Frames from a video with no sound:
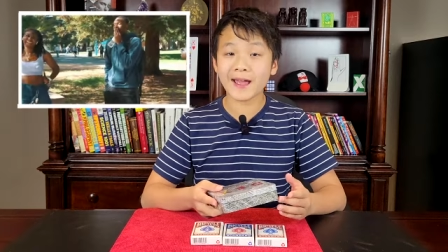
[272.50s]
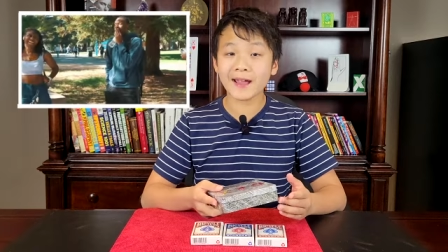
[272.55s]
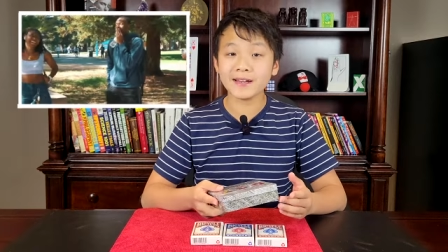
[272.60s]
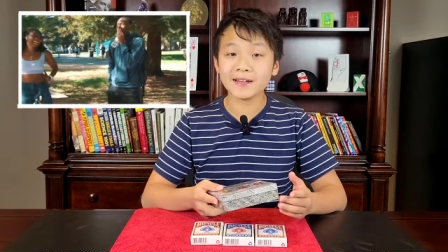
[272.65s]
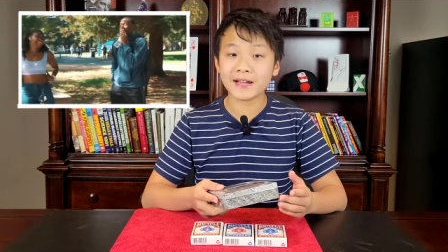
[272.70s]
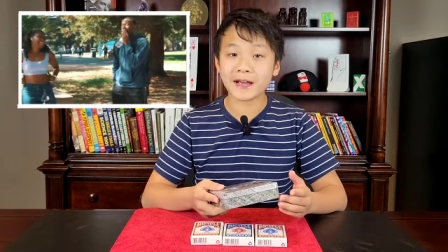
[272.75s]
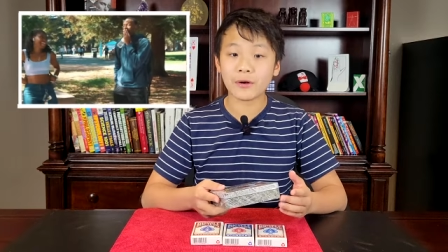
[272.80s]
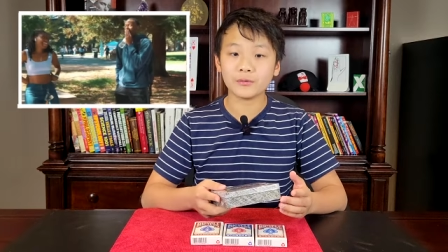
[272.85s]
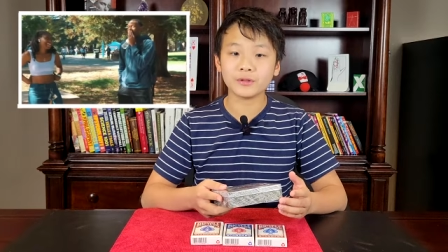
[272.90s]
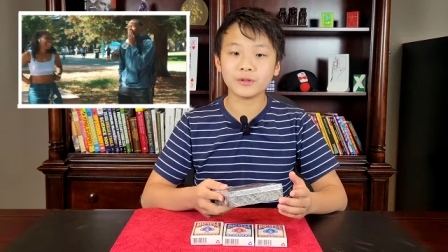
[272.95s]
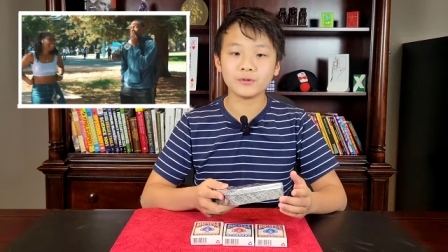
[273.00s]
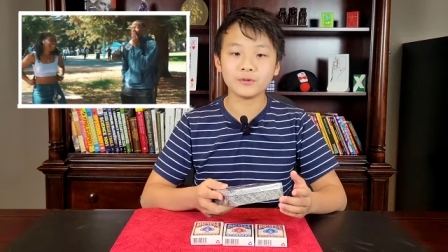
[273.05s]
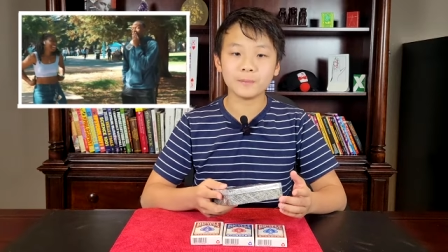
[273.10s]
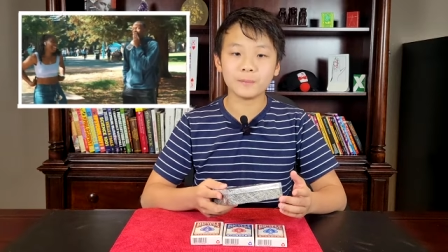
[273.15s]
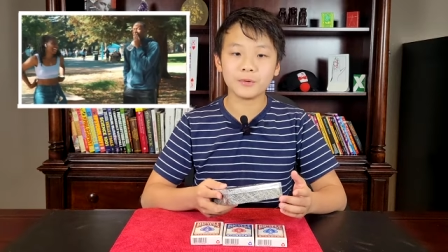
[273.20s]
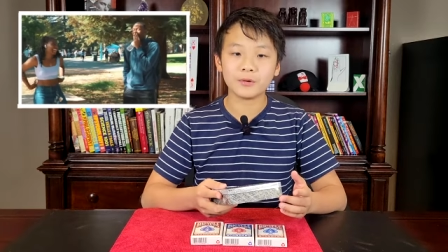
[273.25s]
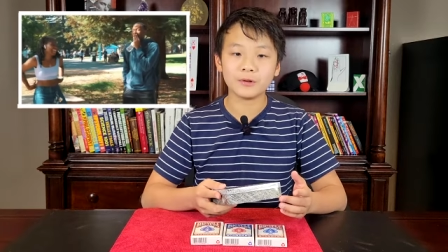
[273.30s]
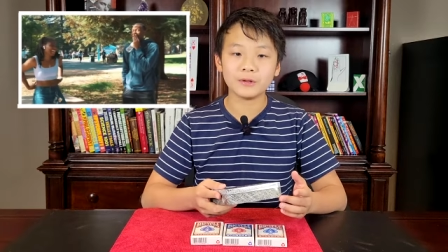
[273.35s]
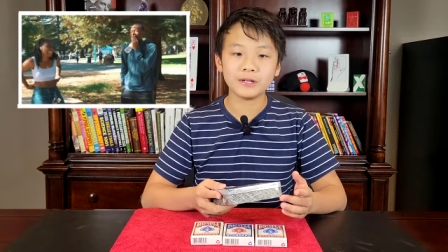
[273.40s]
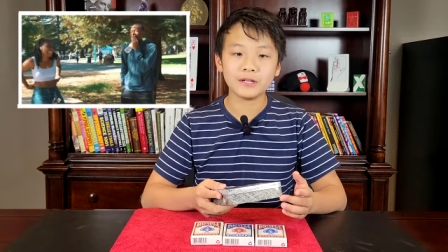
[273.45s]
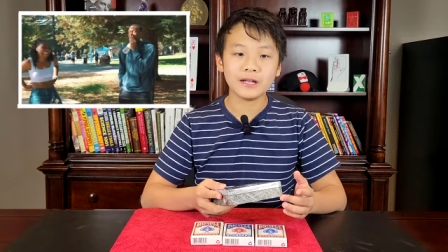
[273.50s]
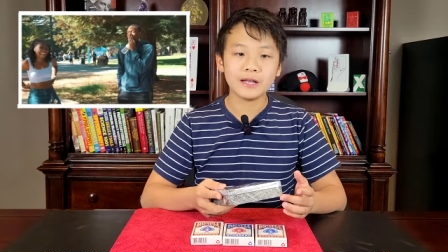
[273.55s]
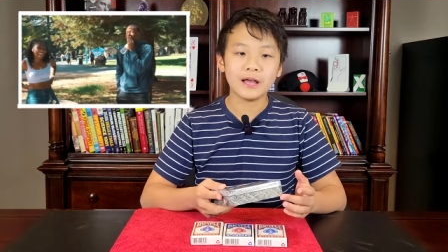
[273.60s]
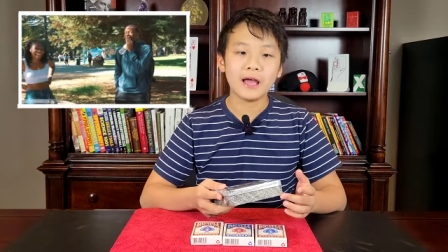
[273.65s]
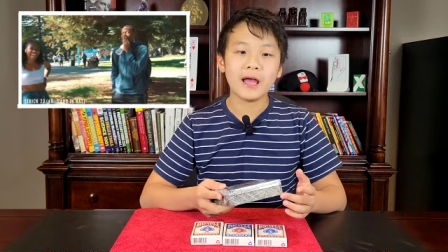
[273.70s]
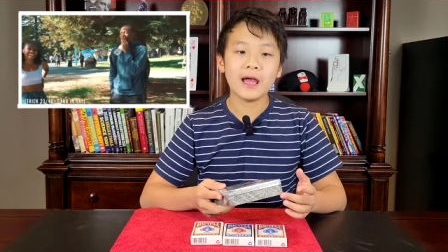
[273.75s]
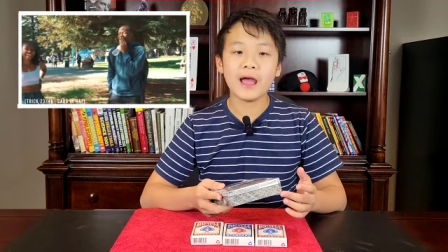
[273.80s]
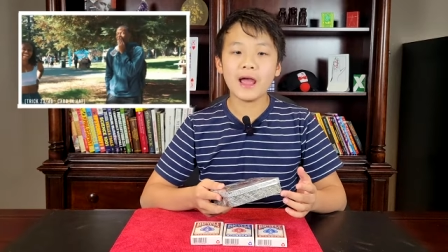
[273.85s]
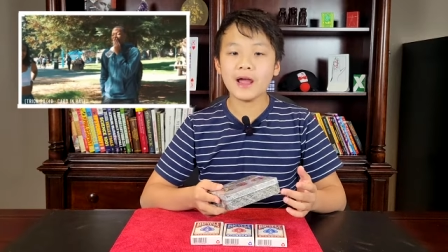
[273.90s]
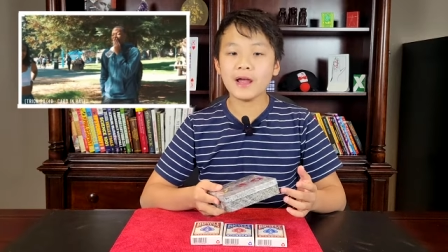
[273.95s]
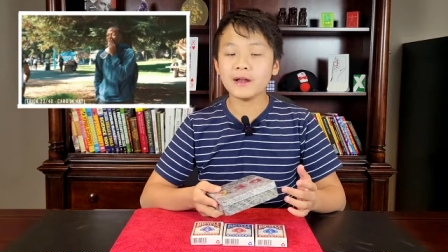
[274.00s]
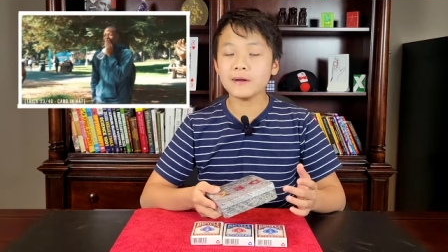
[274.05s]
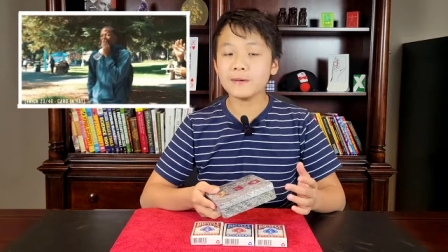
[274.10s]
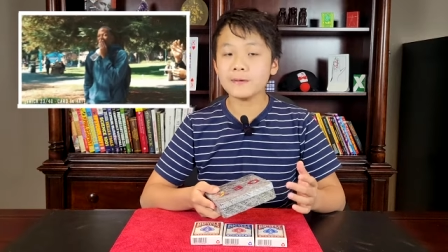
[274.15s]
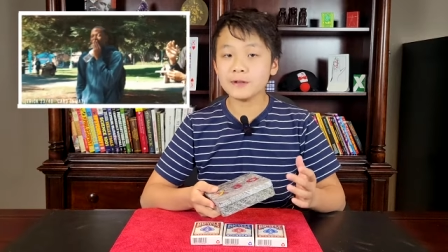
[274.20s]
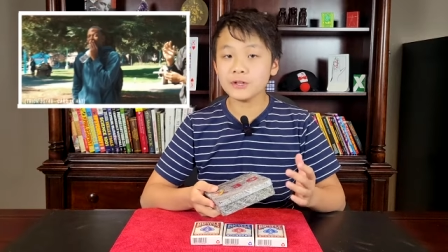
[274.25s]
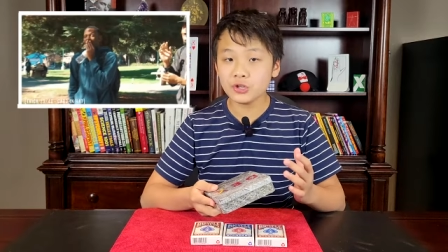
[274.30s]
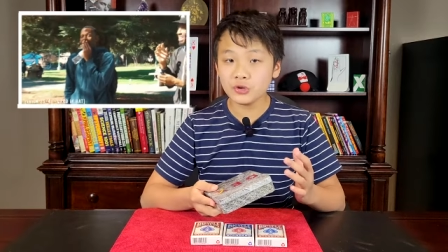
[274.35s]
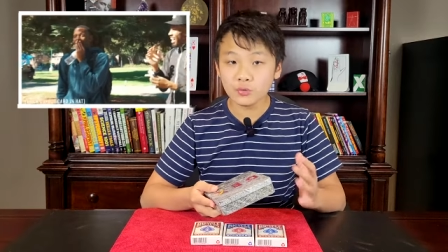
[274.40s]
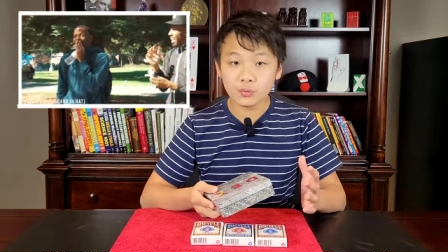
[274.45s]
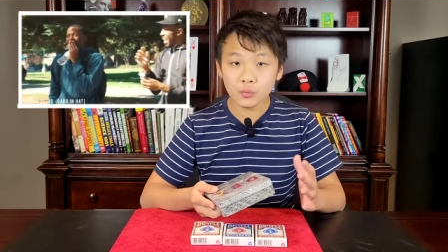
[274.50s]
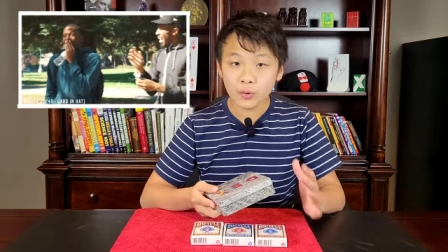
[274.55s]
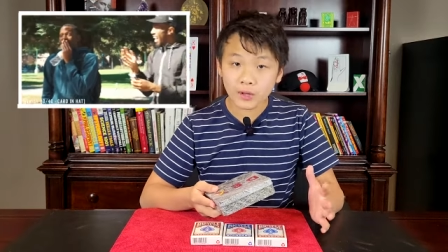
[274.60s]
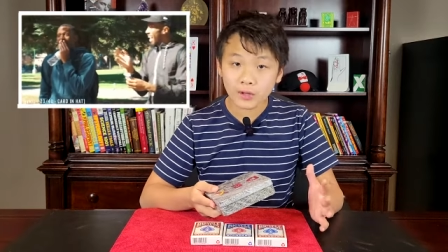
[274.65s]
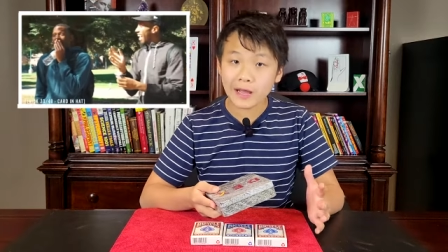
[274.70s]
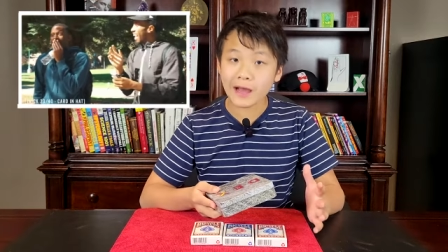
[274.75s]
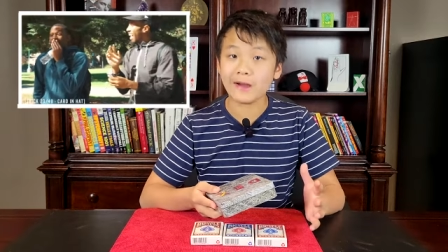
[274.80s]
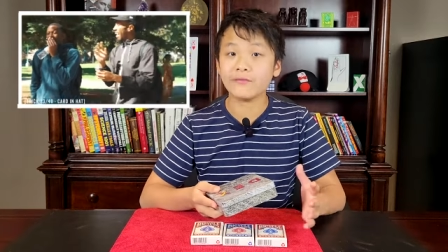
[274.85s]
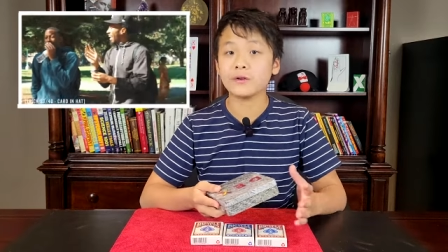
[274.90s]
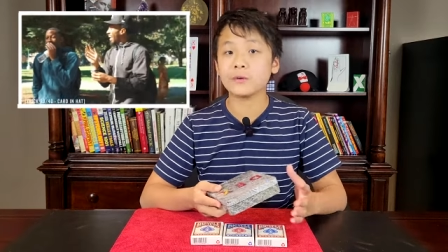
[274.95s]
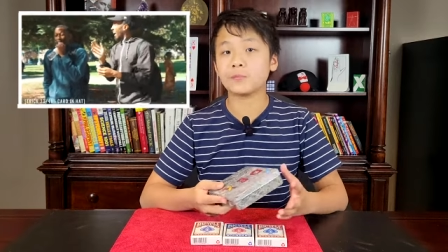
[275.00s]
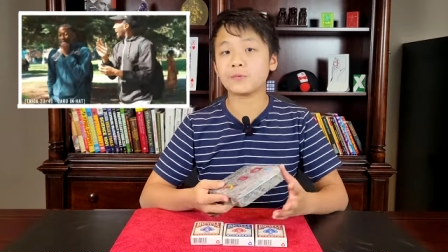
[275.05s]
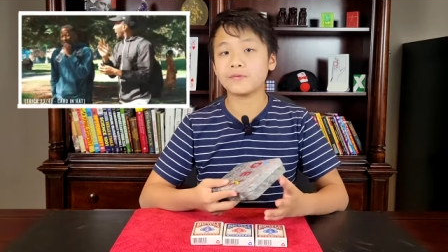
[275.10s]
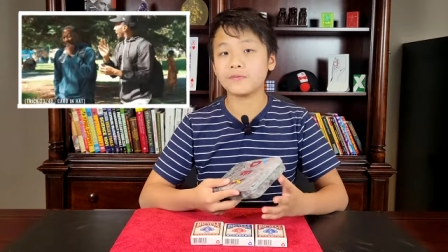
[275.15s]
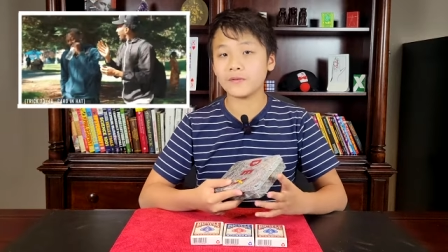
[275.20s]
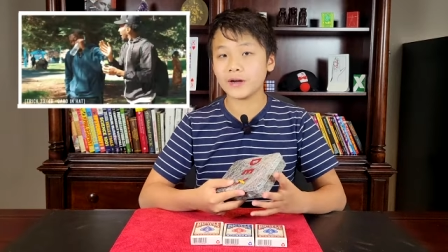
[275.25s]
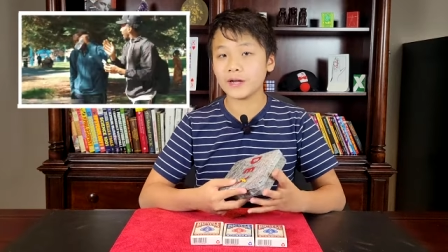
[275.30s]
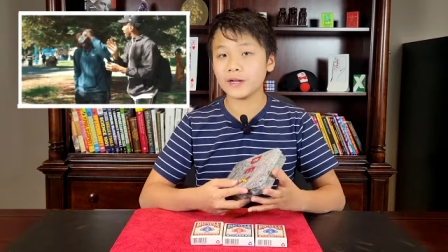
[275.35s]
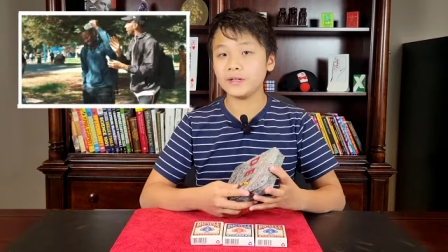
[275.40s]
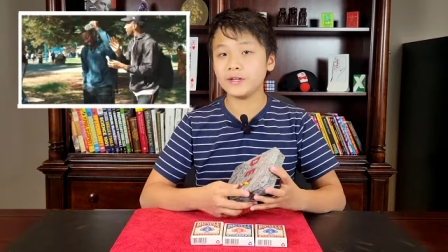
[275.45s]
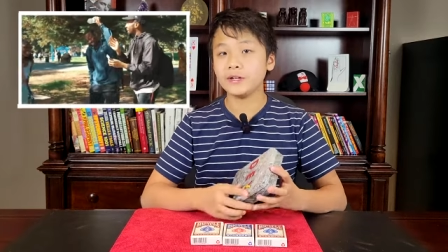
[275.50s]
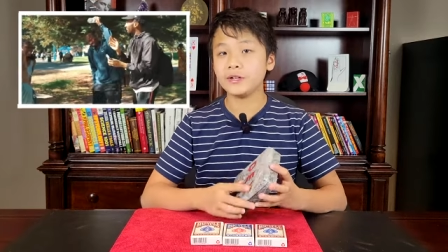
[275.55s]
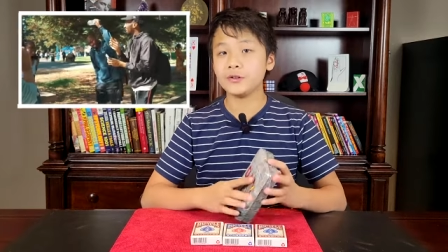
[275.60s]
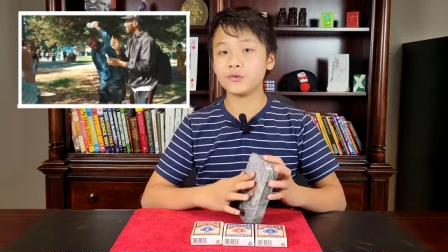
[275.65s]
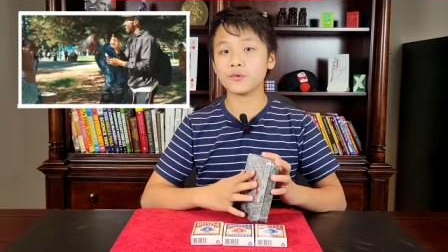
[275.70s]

and downloadable. And you will have to provide